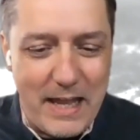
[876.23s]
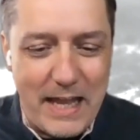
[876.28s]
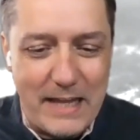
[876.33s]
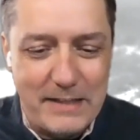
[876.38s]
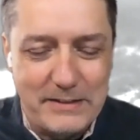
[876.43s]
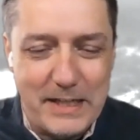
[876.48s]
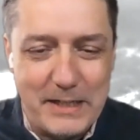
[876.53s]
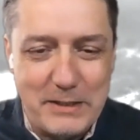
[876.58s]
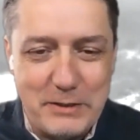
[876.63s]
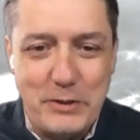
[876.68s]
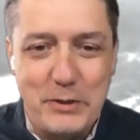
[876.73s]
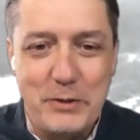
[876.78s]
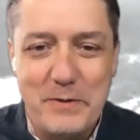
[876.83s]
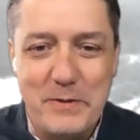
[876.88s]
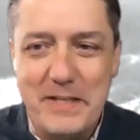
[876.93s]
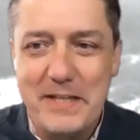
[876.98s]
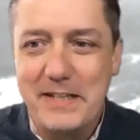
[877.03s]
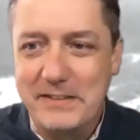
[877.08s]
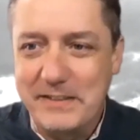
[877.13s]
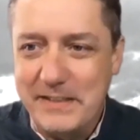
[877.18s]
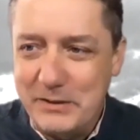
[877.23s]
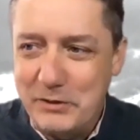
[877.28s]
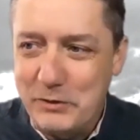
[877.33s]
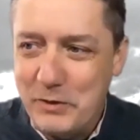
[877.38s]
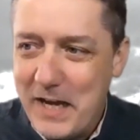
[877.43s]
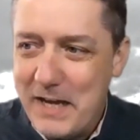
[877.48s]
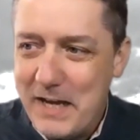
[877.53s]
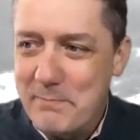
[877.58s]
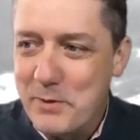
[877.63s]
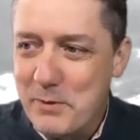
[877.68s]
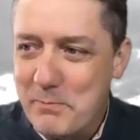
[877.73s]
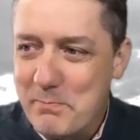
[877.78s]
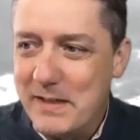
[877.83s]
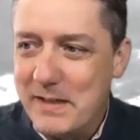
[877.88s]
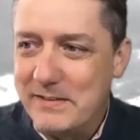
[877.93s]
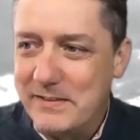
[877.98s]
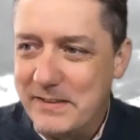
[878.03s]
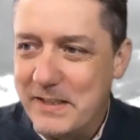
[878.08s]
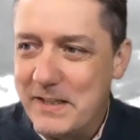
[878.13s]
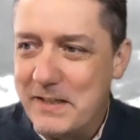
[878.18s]
as I do this, I try to put
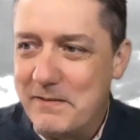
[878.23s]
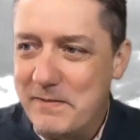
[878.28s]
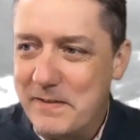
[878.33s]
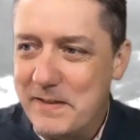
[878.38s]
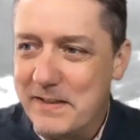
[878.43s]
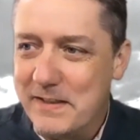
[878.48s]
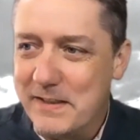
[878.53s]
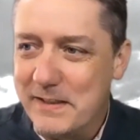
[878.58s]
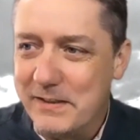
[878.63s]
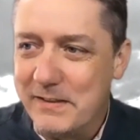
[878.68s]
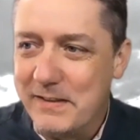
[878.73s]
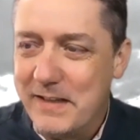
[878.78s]
myself in